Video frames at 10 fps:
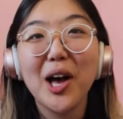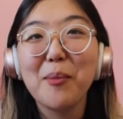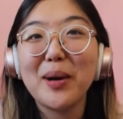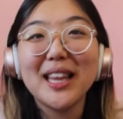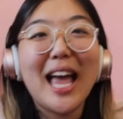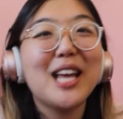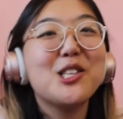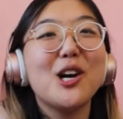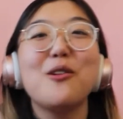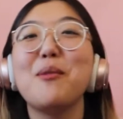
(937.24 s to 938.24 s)
But like,
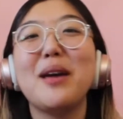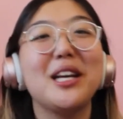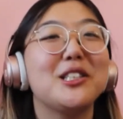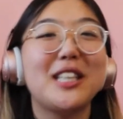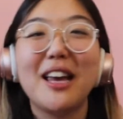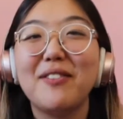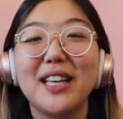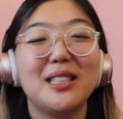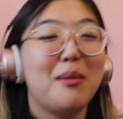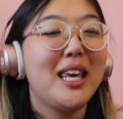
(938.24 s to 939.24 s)
don't omit your
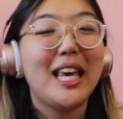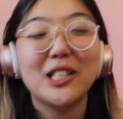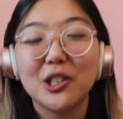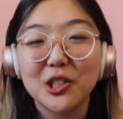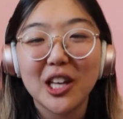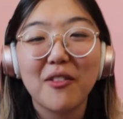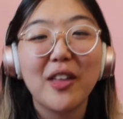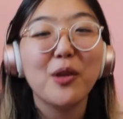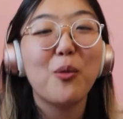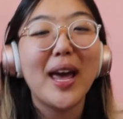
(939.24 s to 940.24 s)
safeties. Make it easier on yourself.
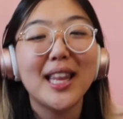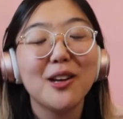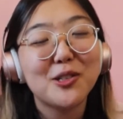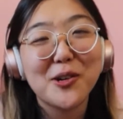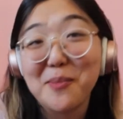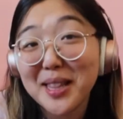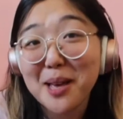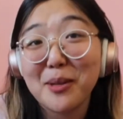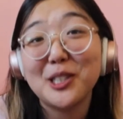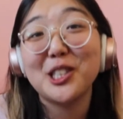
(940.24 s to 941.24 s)
And the way that you don't omit
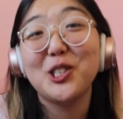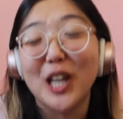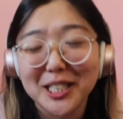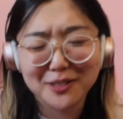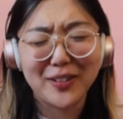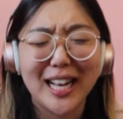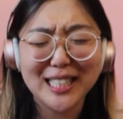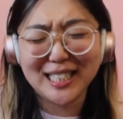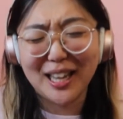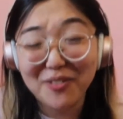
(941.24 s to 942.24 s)
them is to just
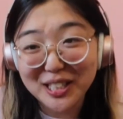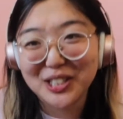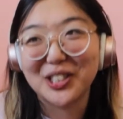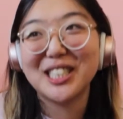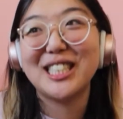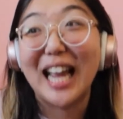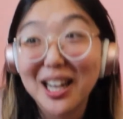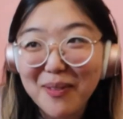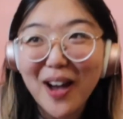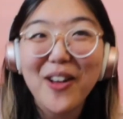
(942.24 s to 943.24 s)
find safeties you're
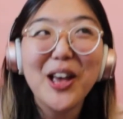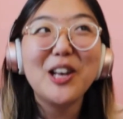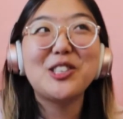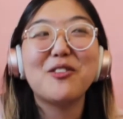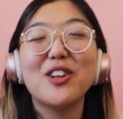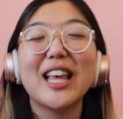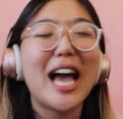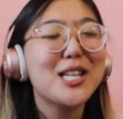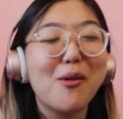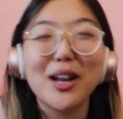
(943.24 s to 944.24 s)
excited about. So if you're like,
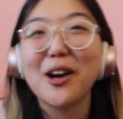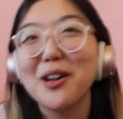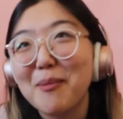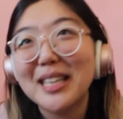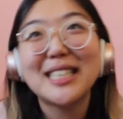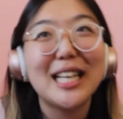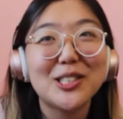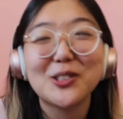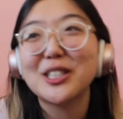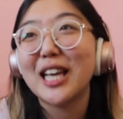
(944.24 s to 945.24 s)
I don't want to go to my state
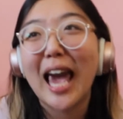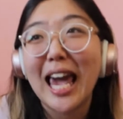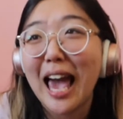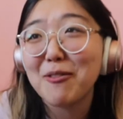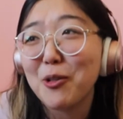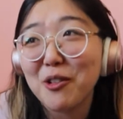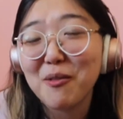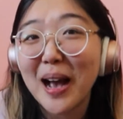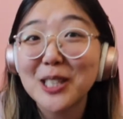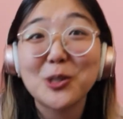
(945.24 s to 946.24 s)
school because I hate everyone
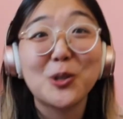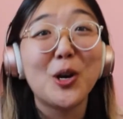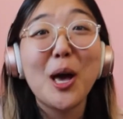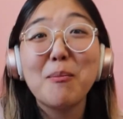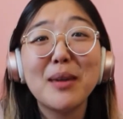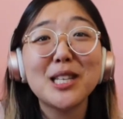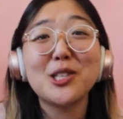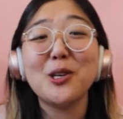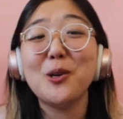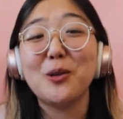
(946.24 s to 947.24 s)
from high school. Me
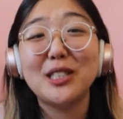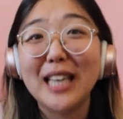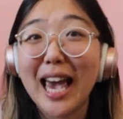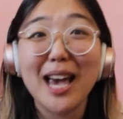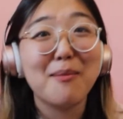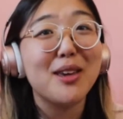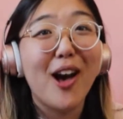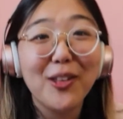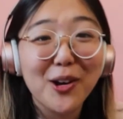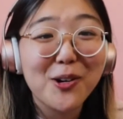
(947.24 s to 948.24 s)
too. Same.
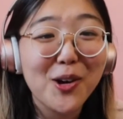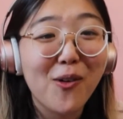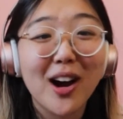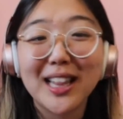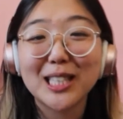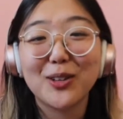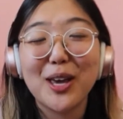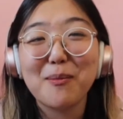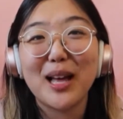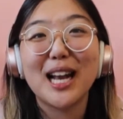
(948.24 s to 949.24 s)
Y'all know who you are. That's why
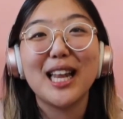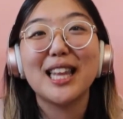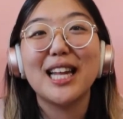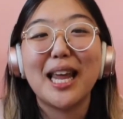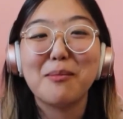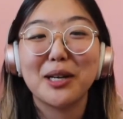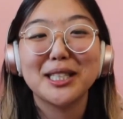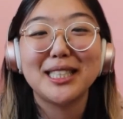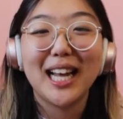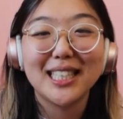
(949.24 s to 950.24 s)
you apply to like the neighboring
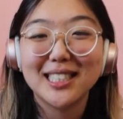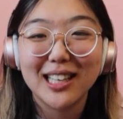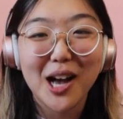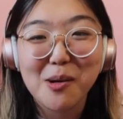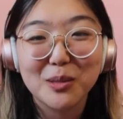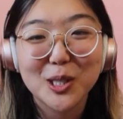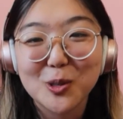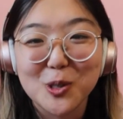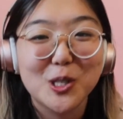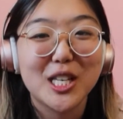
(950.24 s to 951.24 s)
states
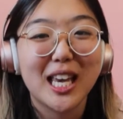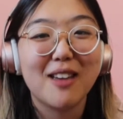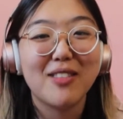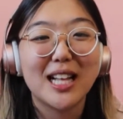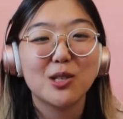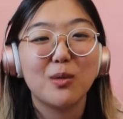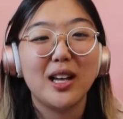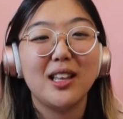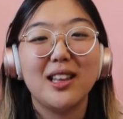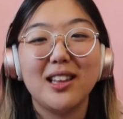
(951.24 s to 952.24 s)
schools. Like, if that's
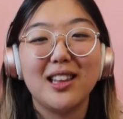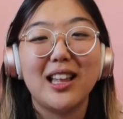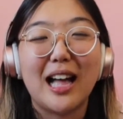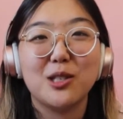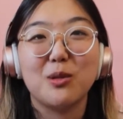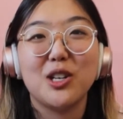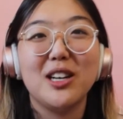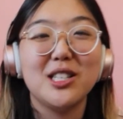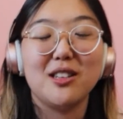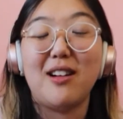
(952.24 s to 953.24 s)
what you're
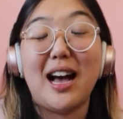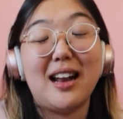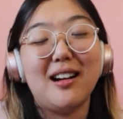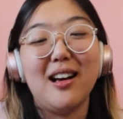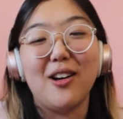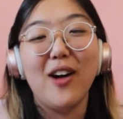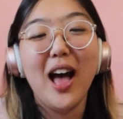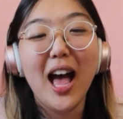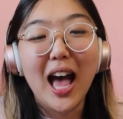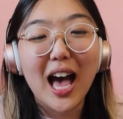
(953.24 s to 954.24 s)
into. I don't
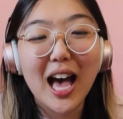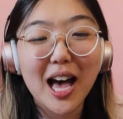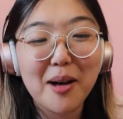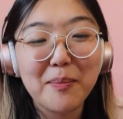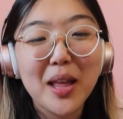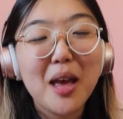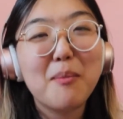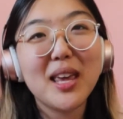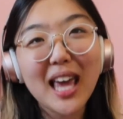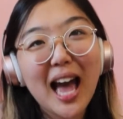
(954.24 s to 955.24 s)
know.
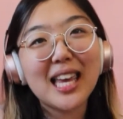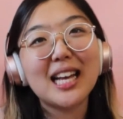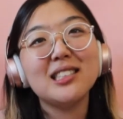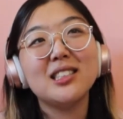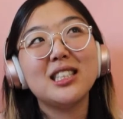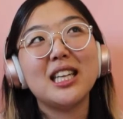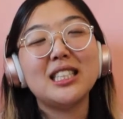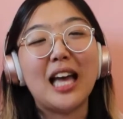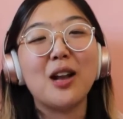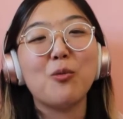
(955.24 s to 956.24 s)
But yeah, I guess to
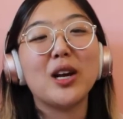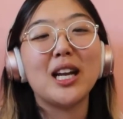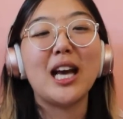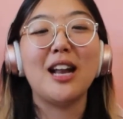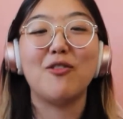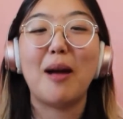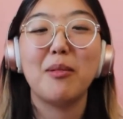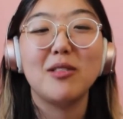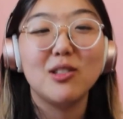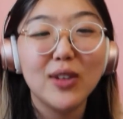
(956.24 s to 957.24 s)
this end, we're gonna kind of wrap
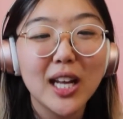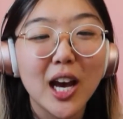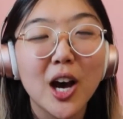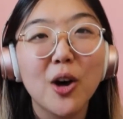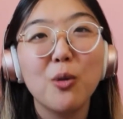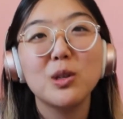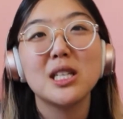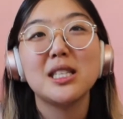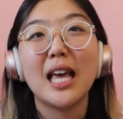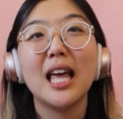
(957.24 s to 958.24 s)
up this video to
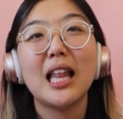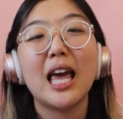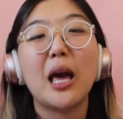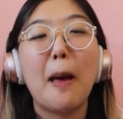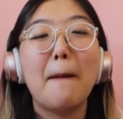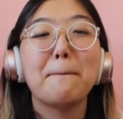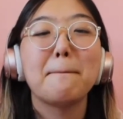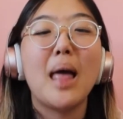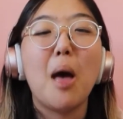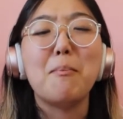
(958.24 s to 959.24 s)
say, like,
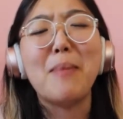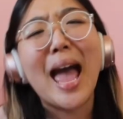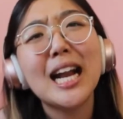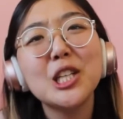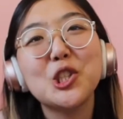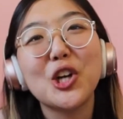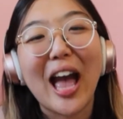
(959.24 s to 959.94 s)
manage your